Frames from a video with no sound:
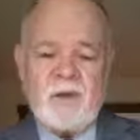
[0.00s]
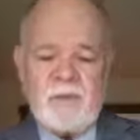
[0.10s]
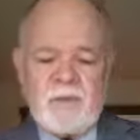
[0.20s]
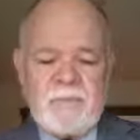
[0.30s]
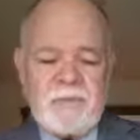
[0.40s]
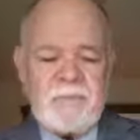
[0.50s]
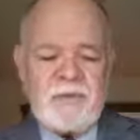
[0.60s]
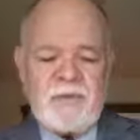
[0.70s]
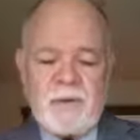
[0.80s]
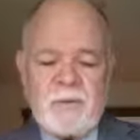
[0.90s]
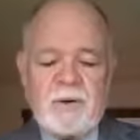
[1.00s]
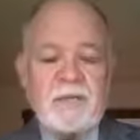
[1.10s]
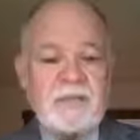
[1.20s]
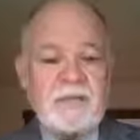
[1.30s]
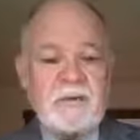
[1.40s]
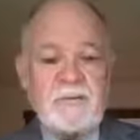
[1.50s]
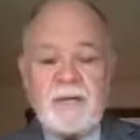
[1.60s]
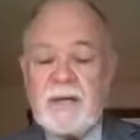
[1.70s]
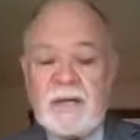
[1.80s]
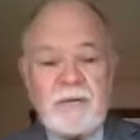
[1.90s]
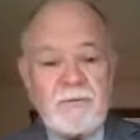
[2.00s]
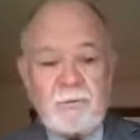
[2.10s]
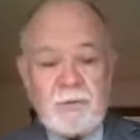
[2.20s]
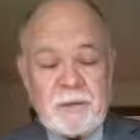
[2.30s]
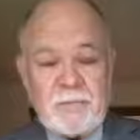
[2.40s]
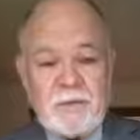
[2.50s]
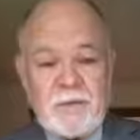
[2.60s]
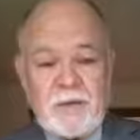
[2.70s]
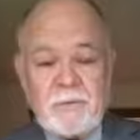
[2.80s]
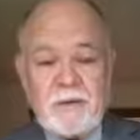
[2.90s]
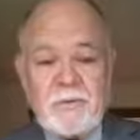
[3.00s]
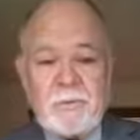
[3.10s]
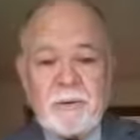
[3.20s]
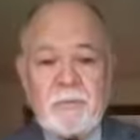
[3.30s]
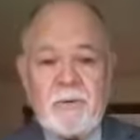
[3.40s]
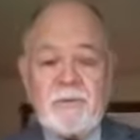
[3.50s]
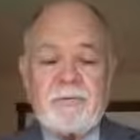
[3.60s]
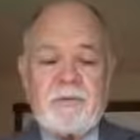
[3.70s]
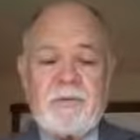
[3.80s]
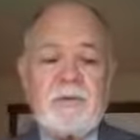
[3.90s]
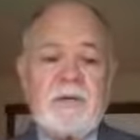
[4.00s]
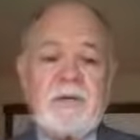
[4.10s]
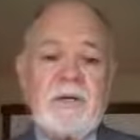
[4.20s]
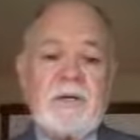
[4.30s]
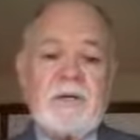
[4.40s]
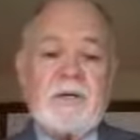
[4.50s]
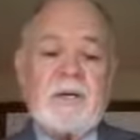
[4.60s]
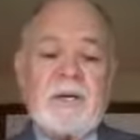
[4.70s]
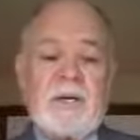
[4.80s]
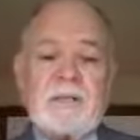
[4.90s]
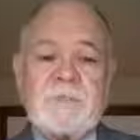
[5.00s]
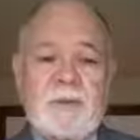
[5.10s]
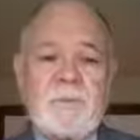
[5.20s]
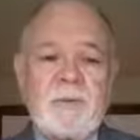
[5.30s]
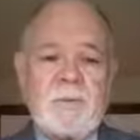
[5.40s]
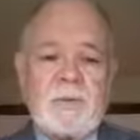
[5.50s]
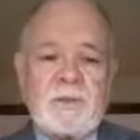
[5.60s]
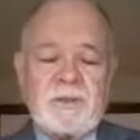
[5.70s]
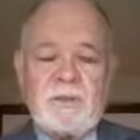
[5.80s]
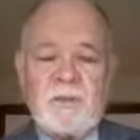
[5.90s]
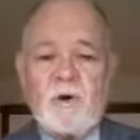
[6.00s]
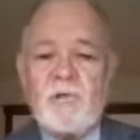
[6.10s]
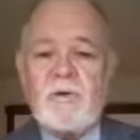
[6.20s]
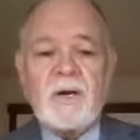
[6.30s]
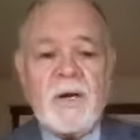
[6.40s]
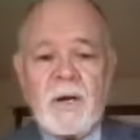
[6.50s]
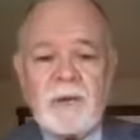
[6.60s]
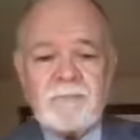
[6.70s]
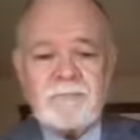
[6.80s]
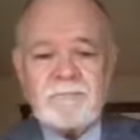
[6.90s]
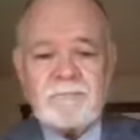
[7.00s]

Remember, they were considered the evil people. They were the people that that God's people were to overcome.